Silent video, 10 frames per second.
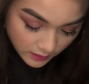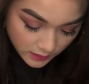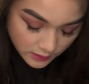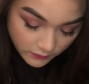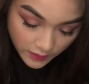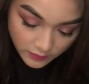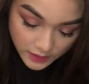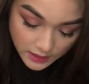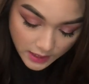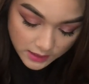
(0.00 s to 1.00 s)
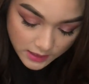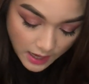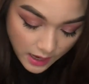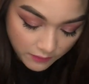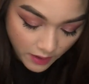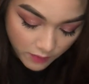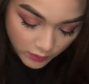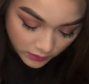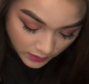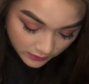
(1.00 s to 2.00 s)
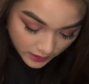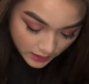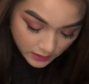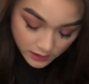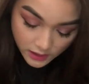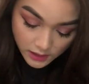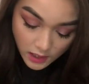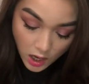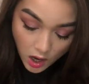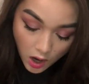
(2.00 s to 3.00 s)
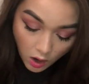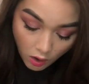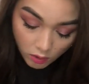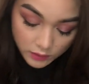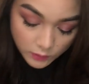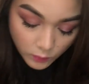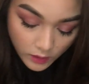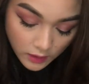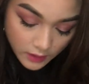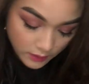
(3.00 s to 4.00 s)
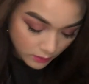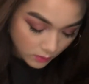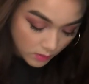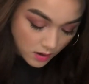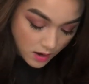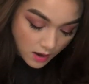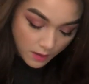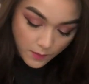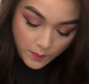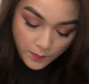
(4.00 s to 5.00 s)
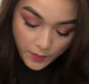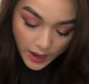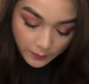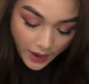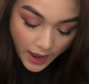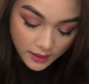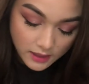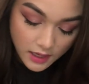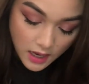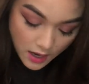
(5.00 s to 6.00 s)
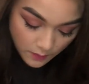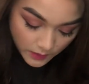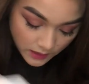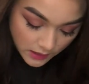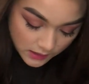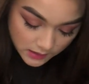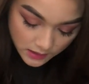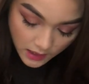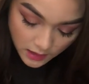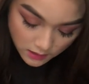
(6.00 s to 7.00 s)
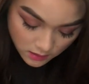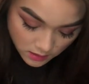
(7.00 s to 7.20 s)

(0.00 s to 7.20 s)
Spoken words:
It's very nice to have everything that I need all in one little backpack, because then